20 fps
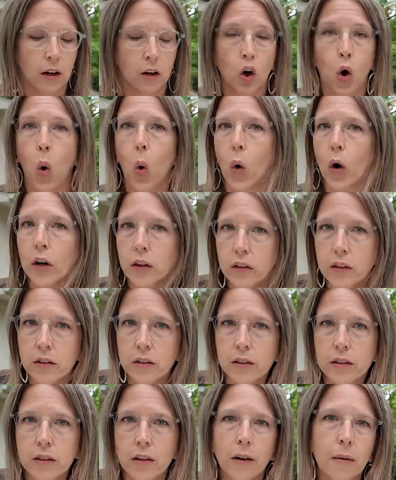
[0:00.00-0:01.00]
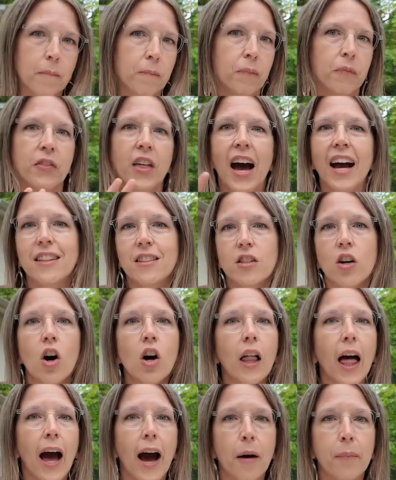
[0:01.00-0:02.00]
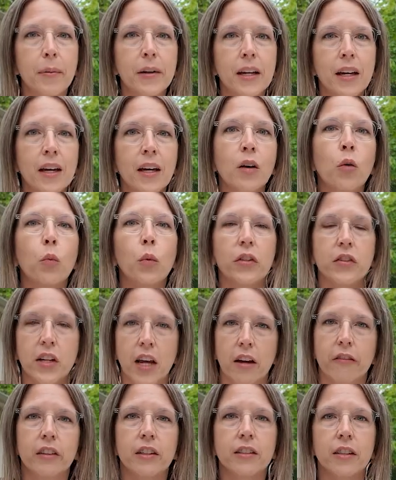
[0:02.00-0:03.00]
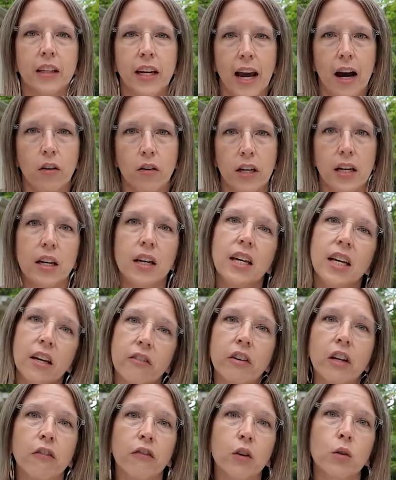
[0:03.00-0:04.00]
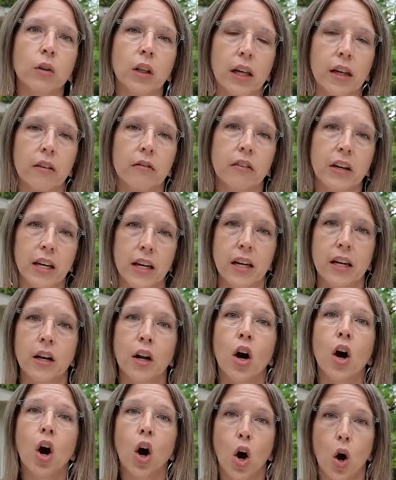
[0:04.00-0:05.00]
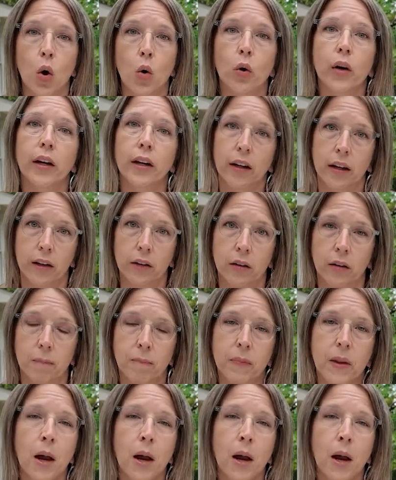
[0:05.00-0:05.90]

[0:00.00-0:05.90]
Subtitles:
courts, that's all happening with Davidson County, even if you live in Oak Hill.